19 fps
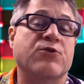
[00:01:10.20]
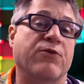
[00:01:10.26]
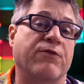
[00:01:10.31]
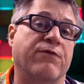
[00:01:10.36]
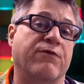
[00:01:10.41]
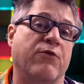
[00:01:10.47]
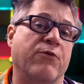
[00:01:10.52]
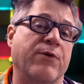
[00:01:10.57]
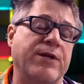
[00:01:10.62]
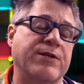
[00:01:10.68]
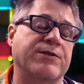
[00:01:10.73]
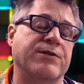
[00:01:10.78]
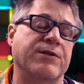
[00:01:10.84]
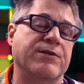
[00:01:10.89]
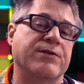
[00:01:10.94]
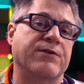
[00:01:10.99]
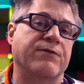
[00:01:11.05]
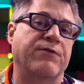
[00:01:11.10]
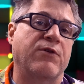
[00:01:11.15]
for
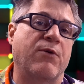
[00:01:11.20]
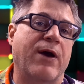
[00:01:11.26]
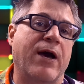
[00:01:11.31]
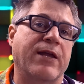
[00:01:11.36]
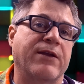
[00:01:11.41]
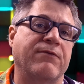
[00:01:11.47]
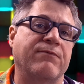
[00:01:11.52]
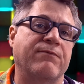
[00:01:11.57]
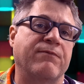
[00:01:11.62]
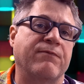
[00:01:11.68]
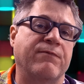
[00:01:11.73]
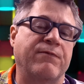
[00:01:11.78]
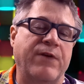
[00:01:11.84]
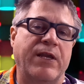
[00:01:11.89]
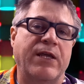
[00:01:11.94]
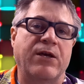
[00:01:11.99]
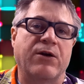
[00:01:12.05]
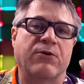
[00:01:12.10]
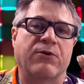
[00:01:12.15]
instance, if you had a
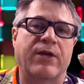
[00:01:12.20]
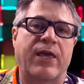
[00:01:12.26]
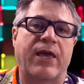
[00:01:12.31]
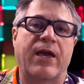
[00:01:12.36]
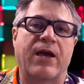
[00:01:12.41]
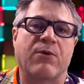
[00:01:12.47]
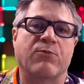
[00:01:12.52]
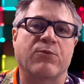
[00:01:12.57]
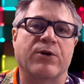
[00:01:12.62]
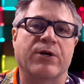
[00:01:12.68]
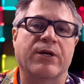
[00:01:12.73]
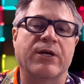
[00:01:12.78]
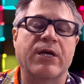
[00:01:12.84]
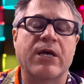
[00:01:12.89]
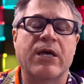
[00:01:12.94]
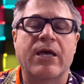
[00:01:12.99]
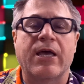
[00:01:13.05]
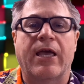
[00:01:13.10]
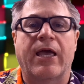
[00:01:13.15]
video camera
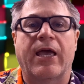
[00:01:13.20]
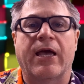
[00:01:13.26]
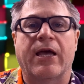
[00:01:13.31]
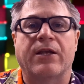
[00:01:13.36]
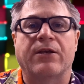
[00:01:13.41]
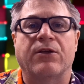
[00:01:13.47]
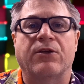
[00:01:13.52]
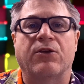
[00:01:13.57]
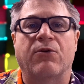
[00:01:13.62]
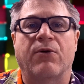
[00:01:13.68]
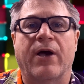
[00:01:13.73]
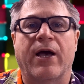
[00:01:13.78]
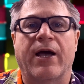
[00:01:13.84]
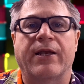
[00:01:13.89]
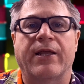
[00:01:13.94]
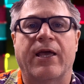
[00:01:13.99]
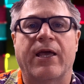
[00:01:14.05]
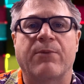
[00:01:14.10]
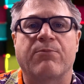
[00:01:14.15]
and you
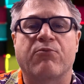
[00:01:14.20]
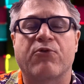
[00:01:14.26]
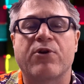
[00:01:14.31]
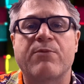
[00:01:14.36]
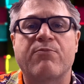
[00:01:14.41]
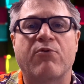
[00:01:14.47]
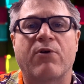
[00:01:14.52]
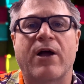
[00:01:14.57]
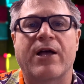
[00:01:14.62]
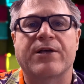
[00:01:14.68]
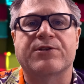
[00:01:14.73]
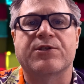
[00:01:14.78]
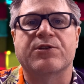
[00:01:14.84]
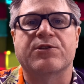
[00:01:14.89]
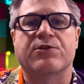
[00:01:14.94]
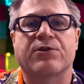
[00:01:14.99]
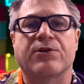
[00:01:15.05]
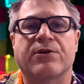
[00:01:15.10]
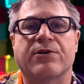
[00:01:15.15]
had a
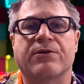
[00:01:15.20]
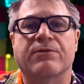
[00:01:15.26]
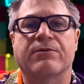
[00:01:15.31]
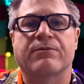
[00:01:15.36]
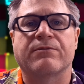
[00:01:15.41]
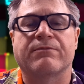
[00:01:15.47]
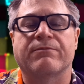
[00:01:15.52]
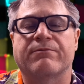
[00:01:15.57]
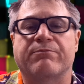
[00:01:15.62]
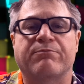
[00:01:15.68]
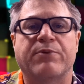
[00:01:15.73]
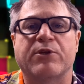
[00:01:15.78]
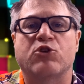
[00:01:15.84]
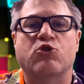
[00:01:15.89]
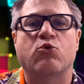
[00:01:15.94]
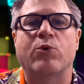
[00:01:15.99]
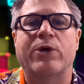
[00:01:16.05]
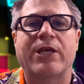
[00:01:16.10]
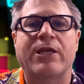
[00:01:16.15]
preprocessor
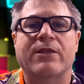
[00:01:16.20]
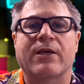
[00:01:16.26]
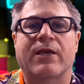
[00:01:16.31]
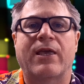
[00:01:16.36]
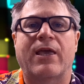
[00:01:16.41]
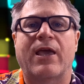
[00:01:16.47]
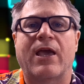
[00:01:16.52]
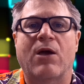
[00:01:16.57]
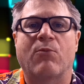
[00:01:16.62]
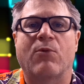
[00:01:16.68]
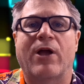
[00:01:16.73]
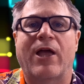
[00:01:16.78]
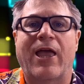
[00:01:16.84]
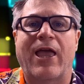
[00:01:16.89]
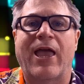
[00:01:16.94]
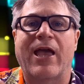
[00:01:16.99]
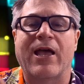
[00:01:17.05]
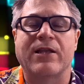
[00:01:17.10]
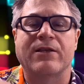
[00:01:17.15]
between the camera
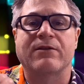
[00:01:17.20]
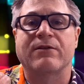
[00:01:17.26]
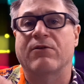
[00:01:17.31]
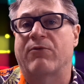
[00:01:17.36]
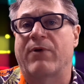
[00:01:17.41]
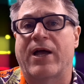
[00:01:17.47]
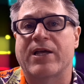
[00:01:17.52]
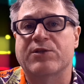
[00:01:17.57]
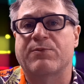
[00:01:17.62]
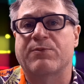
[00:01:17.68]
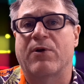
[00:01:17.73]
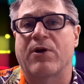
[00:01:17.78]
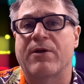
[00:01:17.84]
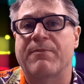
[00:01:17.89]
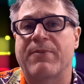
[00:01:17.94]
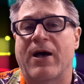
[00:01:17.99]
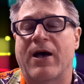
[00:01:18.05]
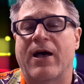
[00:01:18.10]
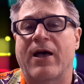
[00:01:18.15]
and the Raspberry
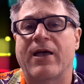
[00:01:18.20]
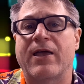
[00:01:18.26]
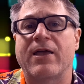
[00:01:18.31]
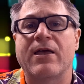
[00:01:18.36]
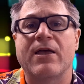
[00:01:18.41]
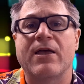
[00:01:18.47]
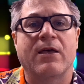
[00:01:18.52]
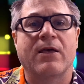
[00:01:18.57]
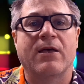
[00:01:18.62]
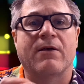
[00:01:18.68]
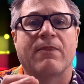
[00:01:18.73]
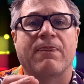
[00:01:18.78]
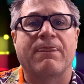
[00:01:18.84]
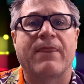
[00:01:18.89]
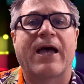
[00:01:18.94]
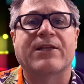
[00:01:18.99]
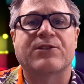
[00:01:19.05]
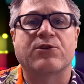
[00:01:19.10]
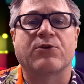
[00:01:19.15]
Pi,
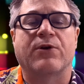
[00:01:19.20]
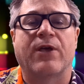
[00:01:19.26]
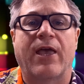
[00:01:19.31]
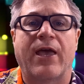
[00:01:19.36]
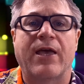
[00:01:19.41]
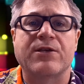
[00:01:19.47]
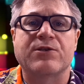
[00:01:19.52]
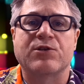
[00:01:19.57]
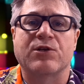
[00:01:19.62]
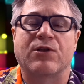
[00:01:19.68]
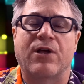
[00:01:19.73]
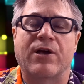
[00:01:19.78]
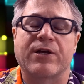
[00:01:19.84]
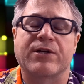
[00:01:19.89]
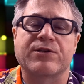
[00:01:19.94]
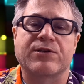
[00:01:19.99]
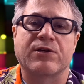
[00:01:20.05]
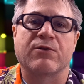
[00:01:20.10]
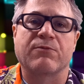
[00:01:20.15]
that's okay, so long
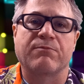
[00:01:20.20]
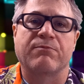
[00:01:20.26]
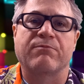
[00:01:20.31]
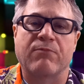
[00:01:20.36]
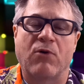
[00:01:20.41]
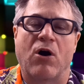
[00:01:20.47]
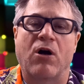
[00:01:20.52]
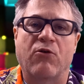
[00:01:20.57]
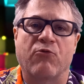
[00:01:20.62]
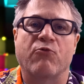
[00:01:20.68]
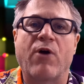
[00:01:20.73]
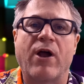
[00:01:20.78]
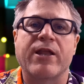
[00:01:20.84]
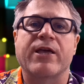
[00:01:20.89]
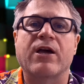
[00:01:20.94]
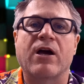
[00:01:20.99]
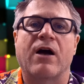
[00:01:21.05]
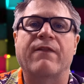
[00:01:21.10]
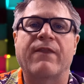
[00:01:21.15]
as they're all
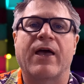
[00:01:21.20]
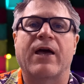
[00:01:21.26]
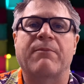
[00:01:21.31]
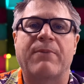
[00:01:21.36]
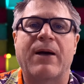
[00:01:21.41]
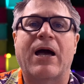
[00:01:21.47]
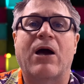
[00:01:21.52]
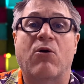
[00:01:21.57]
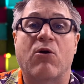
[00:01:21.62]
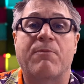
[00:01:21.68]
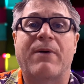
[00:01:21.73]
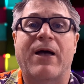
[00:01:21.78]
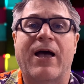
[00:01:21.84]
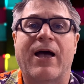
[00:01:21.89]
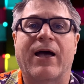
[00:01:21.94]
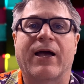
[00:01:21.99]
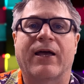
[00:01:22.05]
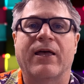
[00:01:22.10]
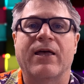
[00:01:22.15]
running on that power
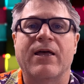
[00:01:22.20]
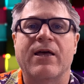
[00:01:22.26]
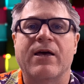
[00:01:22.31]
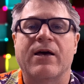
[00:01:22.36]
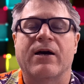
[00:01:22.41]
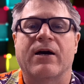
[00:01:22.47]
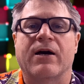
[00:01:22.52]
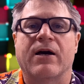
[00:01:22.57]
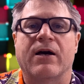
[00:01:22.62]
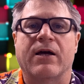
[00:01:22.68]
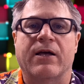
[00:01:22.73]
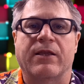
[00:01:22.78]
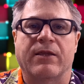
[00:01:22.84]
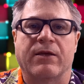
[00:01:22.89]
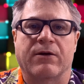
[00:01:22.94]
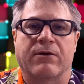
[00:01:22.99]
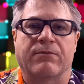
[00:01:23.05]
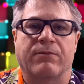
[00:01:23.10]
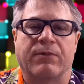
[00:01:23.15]
pack and
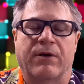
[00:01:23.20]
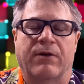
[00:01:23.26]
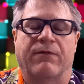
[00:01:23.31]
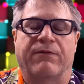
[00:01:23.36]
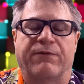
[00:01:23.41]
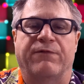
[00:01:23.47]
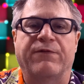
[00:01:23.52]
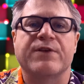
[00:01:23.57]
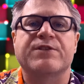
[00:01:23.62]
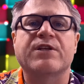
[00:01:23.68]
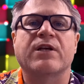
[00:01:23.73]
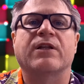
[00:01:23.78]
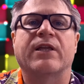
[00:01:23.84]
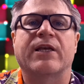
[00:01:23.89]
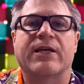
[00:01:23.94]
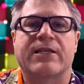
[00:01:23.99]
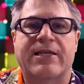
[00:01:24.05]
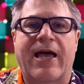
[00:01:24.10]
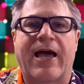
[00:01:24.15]
they're
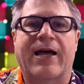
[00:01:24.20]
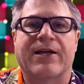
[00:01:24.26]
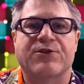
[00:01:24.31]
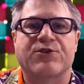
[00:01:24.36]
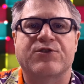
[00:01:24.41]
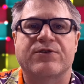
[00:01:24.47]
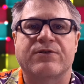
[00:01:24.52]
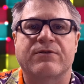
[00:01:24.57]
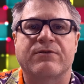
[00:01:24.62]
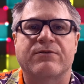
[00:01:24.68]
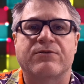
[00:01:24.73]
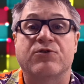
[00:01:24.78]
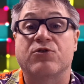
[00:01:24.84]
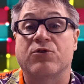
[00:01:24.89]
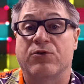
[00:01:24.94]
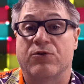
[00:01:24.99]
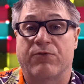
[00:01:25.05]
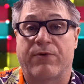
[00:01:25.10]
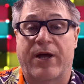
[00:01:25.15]
physically attached
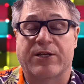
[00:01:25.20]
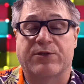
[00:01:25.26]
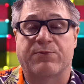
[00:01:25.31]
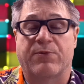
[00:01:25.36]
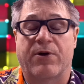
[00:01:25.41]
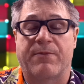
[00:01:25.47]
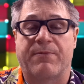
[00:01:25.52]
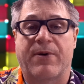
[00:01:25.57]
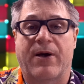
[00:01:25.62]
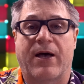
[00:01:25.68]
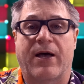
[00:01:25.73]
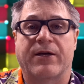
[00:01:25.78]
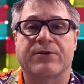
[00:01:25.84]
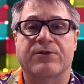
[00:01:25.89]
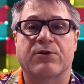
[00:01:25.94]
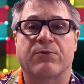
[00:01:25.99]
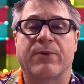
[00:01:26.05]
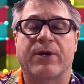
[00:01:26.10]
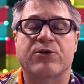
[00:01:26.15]
to the Raspberry Pi.
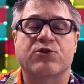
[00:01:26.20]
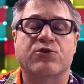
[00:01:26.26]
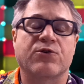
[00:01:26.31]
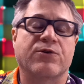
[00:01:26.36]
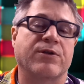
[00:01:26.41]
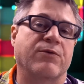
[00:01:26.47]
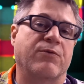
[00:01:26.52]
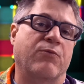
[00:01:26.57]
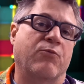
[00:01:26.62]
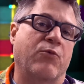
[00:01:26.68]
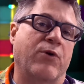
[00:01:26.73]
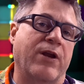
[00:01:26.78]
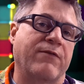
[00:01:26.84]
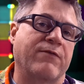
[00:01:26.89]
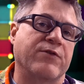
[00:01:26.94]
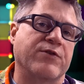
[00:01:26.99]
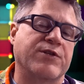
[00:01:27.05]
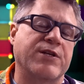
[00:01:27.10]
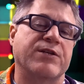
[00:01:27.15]
So make sure that
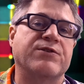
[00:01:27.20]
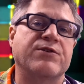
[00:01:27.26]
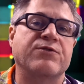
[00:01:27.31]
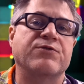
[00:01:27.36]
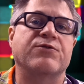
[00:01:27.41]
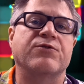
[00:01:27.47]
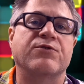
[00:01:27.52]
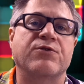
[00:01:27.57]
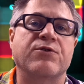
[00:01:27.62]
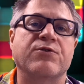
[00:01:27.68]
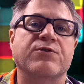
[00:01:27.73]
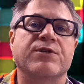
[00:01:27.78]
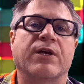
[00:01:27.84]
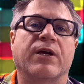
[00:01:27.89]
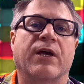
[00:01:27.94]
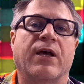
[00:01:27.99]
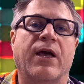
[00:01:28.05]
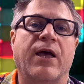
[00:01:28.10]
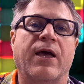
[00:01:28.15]
whatever sensors you're
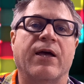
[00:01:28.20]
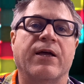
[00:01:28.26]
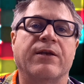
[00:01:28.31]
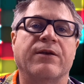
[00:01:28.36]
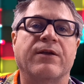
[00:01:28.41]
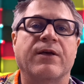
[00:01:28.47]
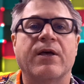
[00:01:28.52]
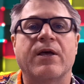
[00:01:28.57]
using and